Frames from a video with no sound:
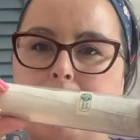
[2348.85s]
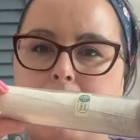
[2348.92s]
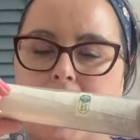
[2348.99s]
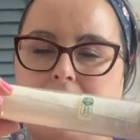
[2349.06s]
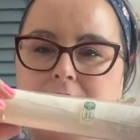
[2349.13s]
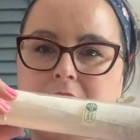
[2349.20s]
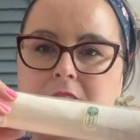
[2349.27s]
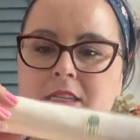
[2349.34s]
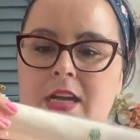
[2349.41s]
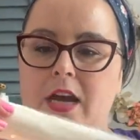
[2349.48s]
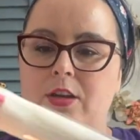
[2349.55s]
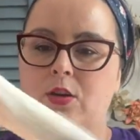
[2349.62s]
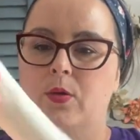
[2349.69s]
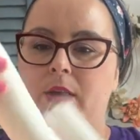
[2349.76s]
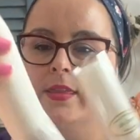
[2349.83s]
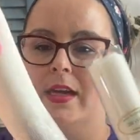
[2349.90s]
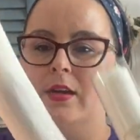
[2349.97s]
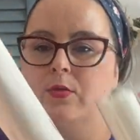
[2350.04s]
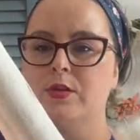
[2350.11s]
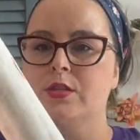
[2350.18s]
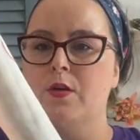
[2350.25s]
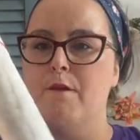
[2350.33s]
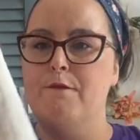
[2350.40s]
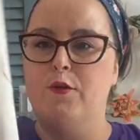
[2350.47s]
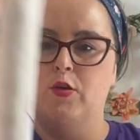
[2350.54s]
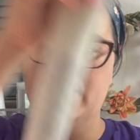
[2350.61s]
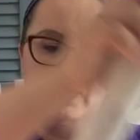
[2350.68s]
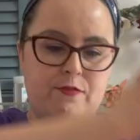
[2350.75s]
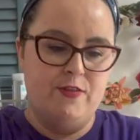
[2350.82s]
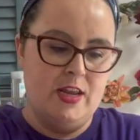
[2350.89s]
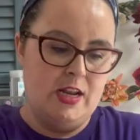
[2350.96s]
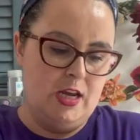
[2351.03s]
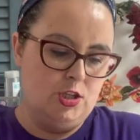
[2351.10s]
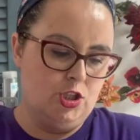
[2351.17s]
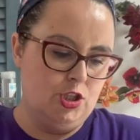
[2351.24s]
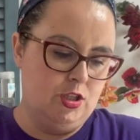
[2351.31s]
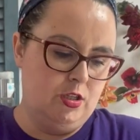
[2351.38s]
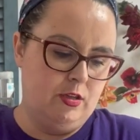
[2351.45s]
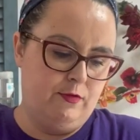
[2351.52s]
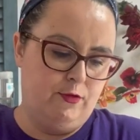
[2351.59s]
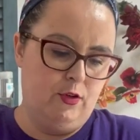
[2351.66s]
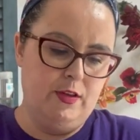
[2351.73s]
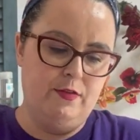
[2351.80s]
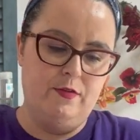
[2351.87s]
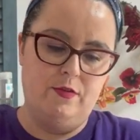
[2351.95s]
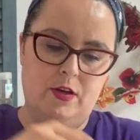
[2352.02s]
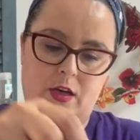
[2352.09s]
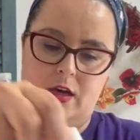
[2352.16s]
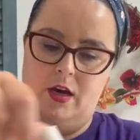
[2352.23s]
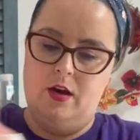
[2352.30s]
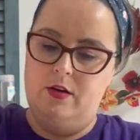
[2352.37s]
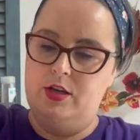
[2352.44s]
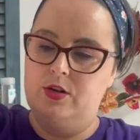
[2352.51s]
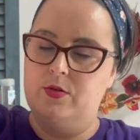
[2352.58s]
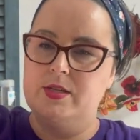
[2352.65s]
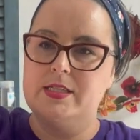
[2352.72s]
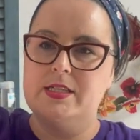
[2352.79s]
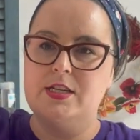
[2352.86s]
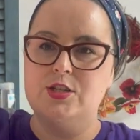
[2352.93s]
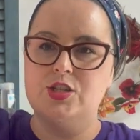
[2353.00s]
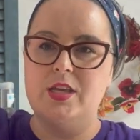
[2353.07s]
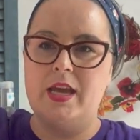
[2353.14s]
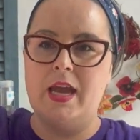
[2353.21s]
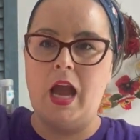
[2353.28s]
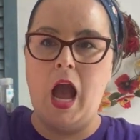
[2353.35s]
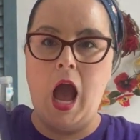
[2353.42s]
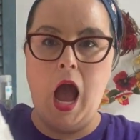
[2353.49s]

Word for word: bought this not knowing that it was fully finished, a fully, you know, a stitch thing.